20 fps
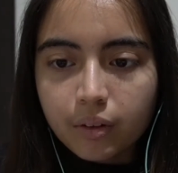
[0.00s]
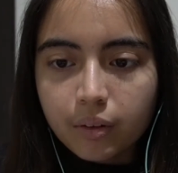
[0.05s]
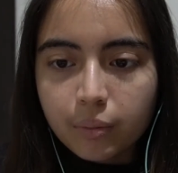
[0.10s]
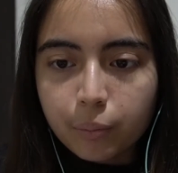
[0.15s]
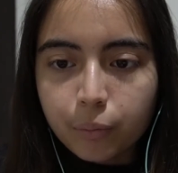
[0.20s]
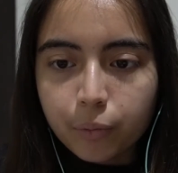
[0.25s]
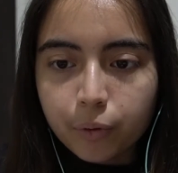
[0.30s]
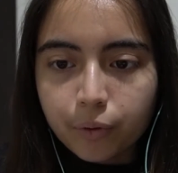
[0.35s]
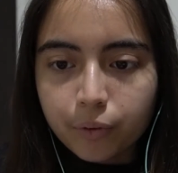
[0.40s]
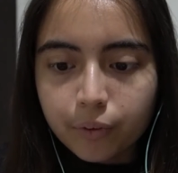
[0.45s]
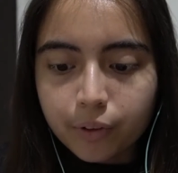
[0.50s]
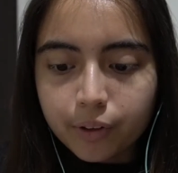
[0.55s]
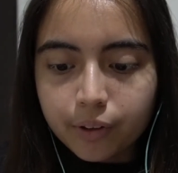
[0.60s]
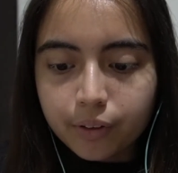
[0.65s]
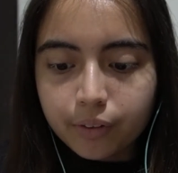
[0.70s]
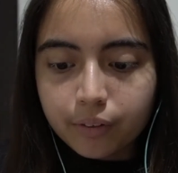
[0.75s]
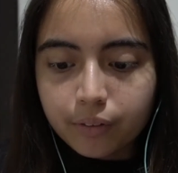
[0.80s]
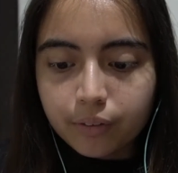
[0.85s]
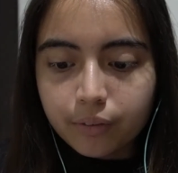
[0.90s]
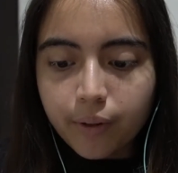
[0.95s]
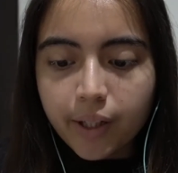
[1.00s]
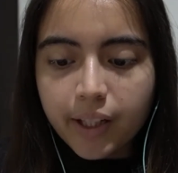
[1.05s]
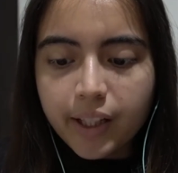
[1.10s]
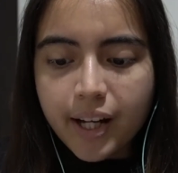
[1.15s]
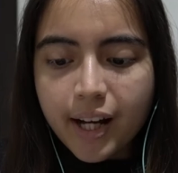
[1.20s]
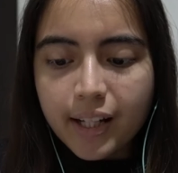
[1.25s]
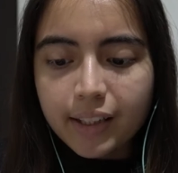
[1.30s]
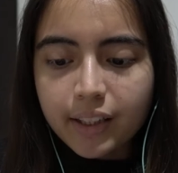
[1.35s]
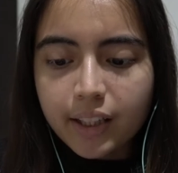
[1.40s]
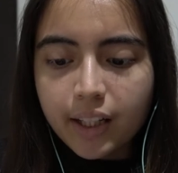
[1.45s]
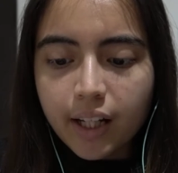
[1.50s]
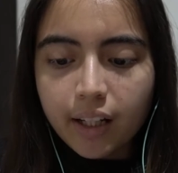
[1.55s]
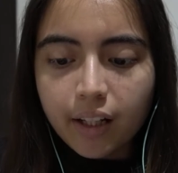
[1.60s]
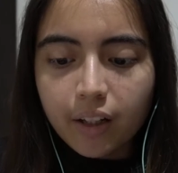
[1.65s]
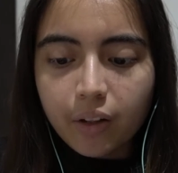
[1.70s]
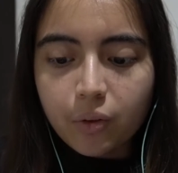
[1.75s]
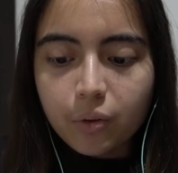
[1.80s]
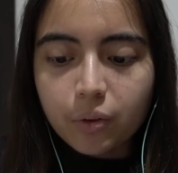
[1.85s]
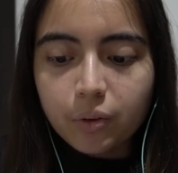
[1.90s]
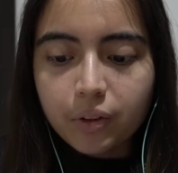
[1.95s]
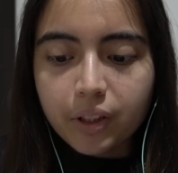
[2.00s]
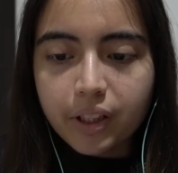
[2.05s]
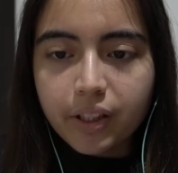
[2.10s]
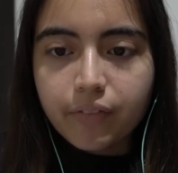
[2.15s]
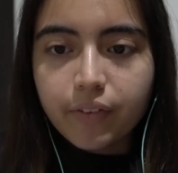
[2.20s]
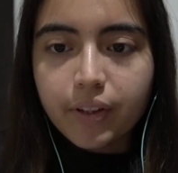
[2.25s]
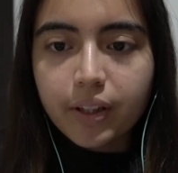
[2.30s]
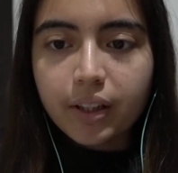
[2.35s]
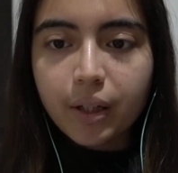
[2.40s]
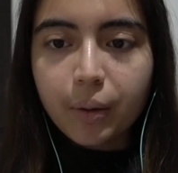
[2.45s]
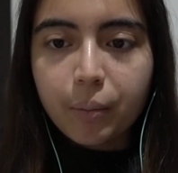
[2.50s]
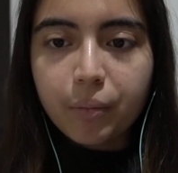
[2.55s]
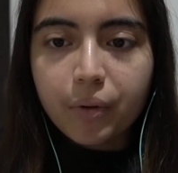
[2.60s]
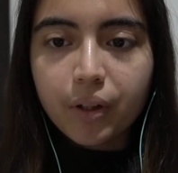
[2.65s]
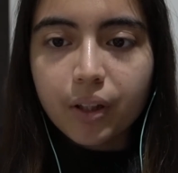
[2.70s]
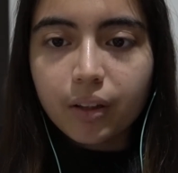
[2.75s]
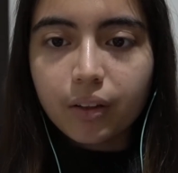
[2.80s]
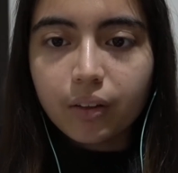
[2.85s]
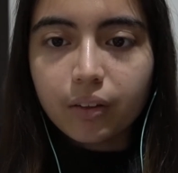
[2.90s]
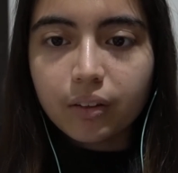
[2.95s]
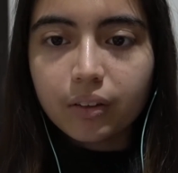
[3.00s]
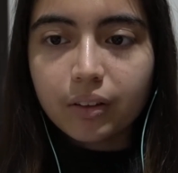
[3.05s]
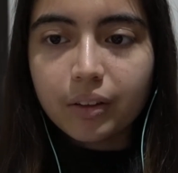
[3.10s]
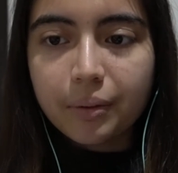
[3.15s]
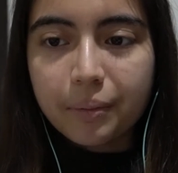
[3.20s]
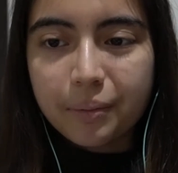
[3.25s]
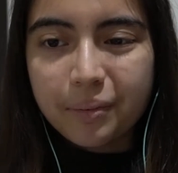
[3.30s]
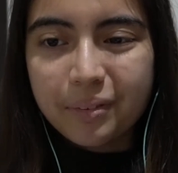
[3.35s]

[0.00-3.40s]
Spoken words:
Bodohnya. Why did I think I can go to a different tab while on YouTube?